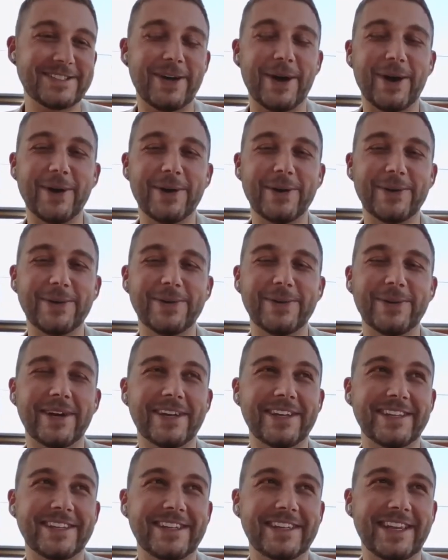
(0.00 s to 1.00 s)
So,
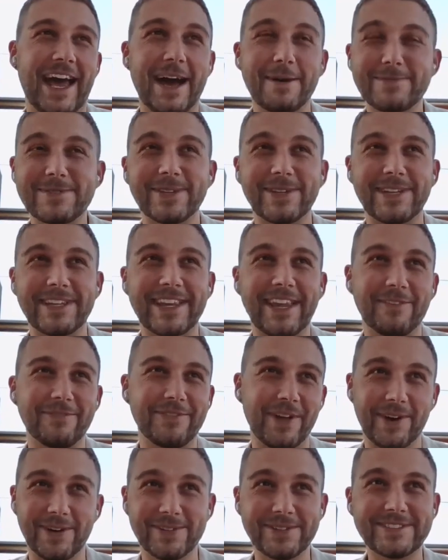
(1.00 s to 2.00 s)
absolutely love
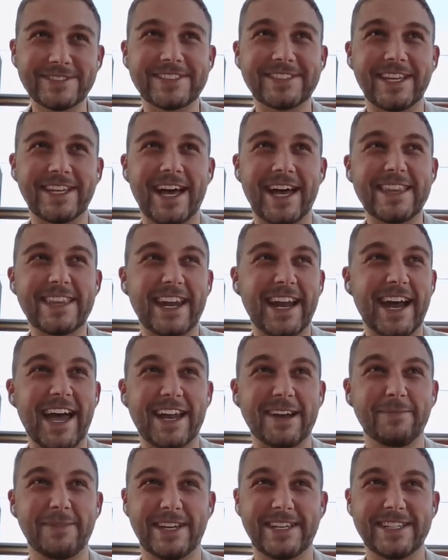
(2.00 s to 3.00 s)
those. And then I
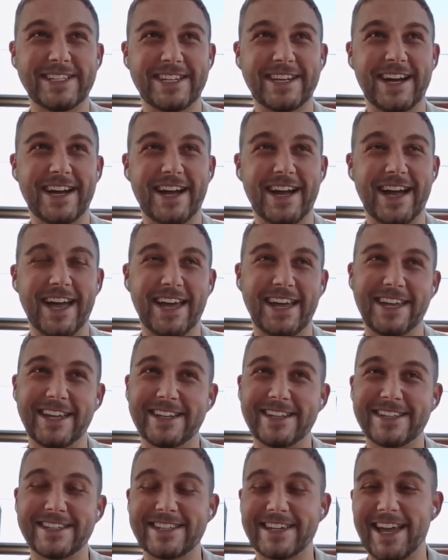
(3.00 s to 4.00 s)
had a bit of dinner
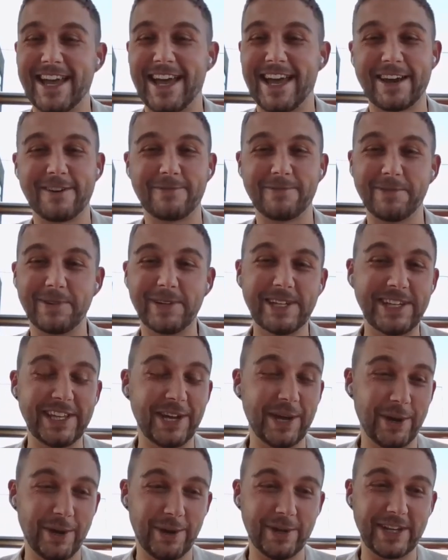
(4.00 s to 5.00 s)
and had a really
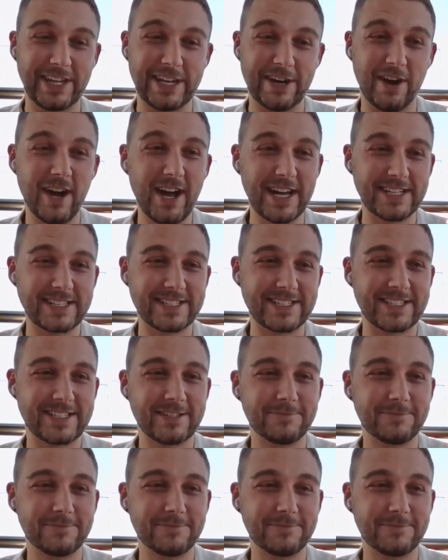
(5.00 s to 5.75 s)
early night.